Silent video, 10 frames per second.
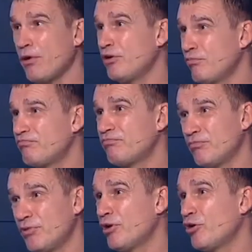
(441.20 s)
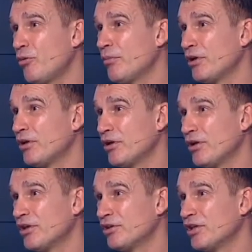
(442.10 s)
but they're coming, uh,
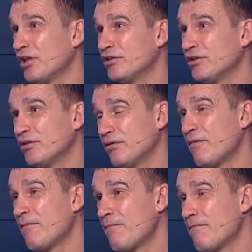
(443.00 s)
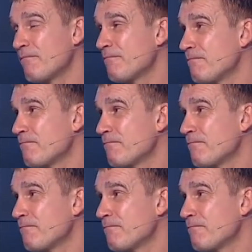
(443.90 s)
these yeah. guys. Mm -hmm.